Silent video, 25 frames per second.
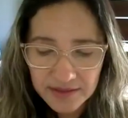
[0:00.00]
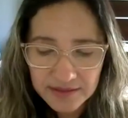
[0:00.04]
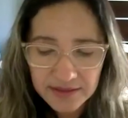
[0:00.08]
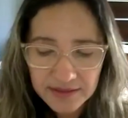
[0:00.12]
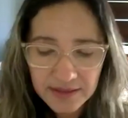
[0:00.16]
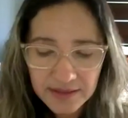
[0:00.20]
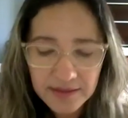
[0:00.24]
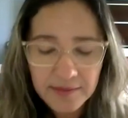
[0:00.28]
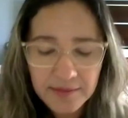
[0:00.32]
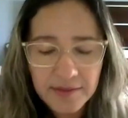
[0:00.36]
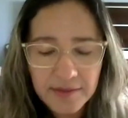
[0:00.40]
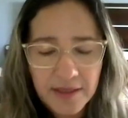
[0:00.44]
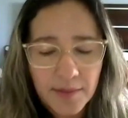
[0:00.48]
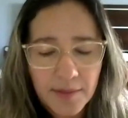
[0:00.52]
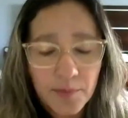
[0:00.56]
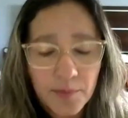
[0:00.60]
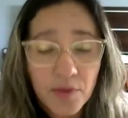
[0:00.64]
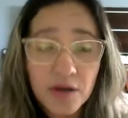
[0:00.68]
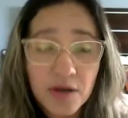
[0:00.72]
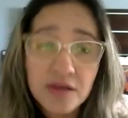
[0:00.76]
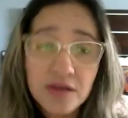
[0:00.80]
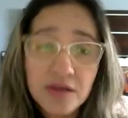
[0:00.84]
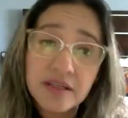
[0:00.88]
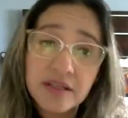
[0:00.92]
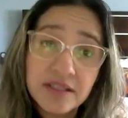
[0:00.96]
did the
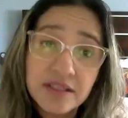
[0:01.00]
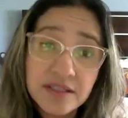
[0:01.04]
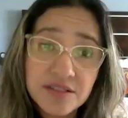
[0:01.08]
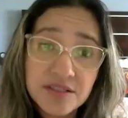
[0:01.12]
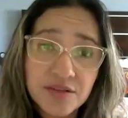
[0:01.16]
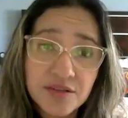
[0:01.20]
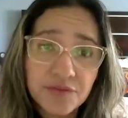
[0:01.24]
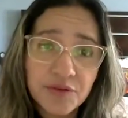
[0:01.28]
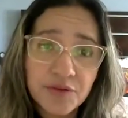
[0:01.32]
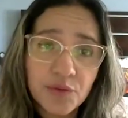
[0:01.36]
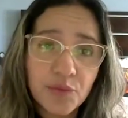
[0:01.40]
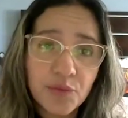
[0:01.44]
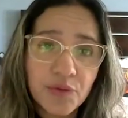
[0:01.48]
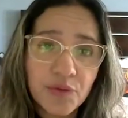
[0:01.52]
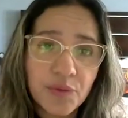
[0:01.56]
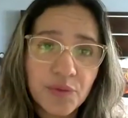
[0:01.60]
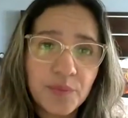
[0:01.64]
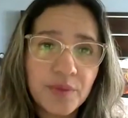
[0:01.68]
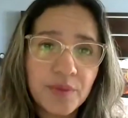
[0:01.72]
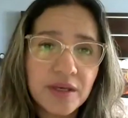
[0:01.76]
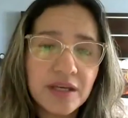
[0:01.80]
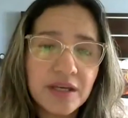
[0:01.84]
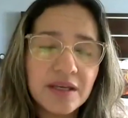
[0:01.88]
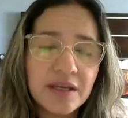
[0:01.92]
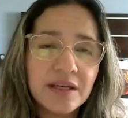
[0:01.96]
mock interview with
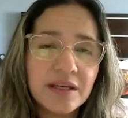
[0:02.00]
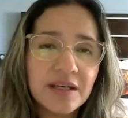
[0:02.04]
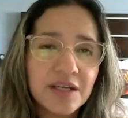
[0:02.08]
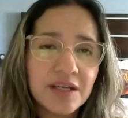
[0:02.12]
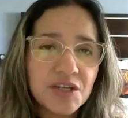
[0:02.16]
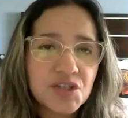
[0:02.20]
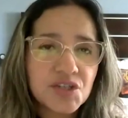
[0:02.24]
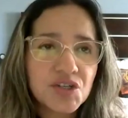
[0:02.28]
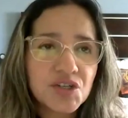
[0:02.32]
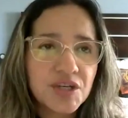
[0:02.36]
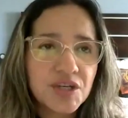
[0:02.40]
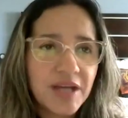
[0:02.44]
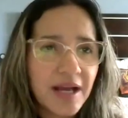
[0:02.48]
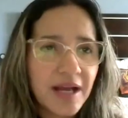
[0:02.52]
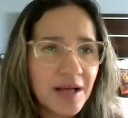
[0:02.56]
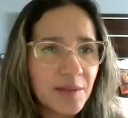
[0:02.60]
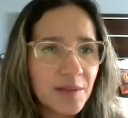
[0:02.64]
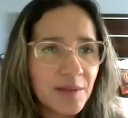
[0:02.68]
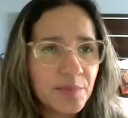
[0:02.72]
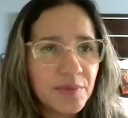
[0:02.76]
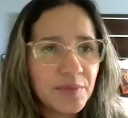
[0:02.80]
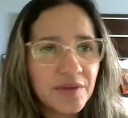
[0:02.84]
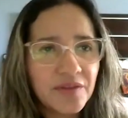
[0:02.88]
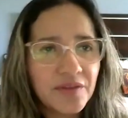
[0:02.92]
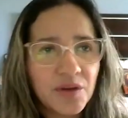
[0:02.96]
me, she
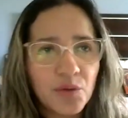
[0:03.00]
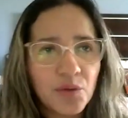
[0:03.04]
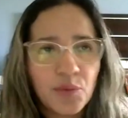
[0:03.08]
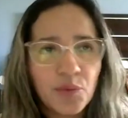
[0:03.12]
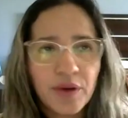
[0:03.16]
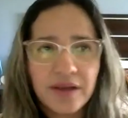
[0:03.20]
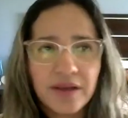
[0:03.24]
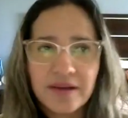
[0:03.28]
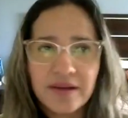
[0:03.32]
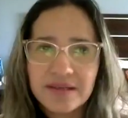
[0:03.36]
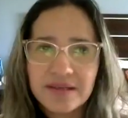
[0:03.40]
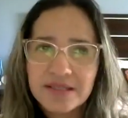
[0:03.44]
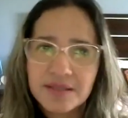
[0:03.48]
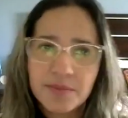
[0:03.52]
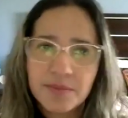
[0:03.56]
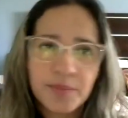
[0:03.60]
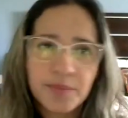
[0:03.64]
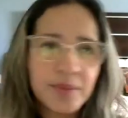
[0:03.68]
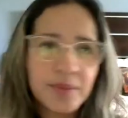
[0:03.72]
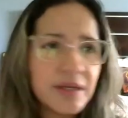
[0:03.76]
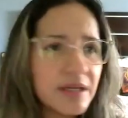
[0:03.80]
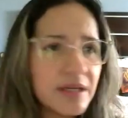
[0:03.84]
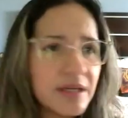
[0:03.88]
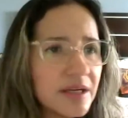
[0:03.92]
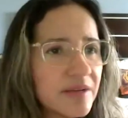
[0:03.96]
helped me the way I
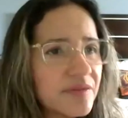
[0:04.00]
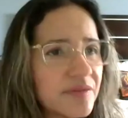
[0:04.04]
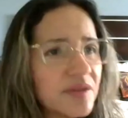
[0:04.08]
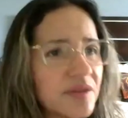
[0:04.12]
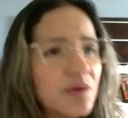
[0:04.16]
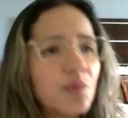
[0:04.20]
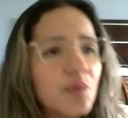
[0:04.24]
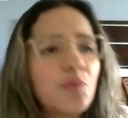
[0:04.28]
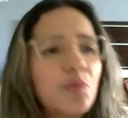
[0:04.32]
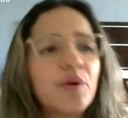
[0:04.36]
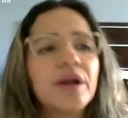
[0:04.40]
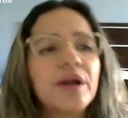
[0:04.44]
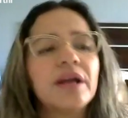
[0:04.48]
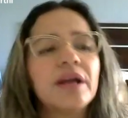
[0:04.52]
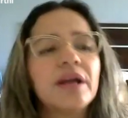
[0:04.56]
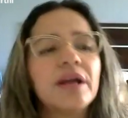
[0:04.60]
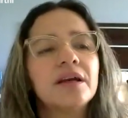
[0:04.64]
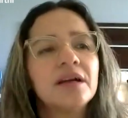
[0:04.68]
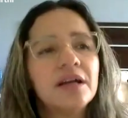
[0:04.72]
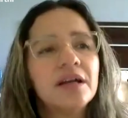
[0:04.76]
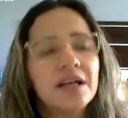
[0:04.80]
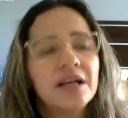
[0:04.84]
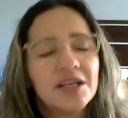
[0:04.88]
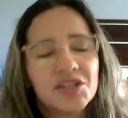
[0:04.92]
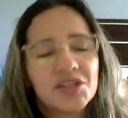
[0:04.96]
speak, the way
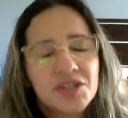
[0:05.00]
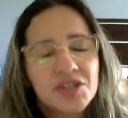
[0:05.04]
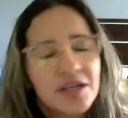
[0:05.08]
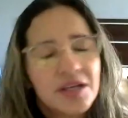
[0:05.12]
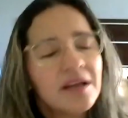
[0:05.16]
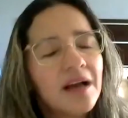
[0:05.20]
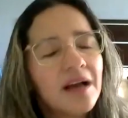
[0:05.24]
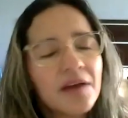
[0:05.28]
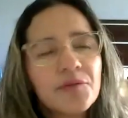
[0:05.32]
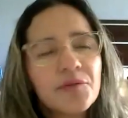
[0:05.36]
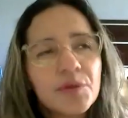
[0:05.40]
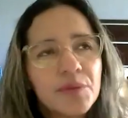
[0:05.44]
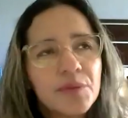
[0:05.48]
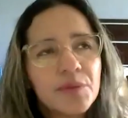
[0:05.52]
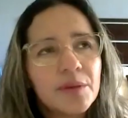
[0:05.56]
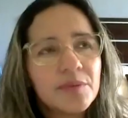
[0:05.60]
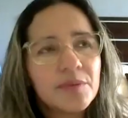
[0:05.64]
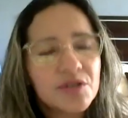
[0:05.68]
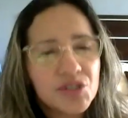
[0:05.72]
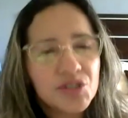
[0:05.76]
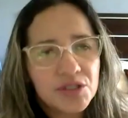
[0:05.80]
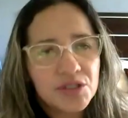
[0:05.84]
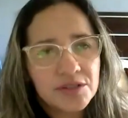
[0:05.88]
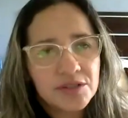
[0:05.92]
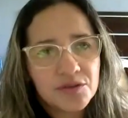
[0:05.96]
she, I
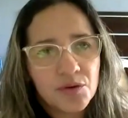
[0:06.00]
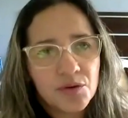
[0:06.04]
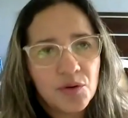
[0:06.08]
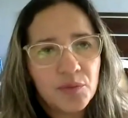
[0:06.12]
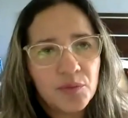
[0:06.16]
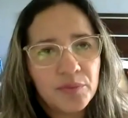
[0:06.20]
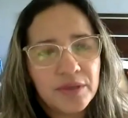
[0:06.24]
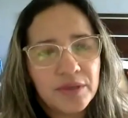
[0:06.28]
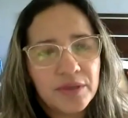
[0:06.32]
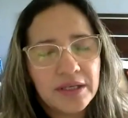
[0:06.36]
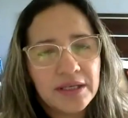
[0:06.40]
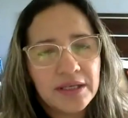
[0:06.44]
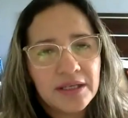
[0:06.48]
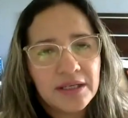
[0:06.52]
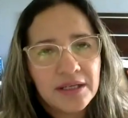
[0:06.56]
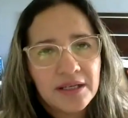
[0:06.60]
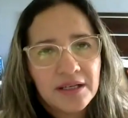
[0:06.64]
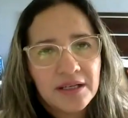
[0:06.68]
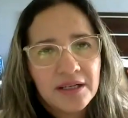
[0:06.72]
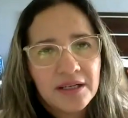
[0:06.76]
remember she told me,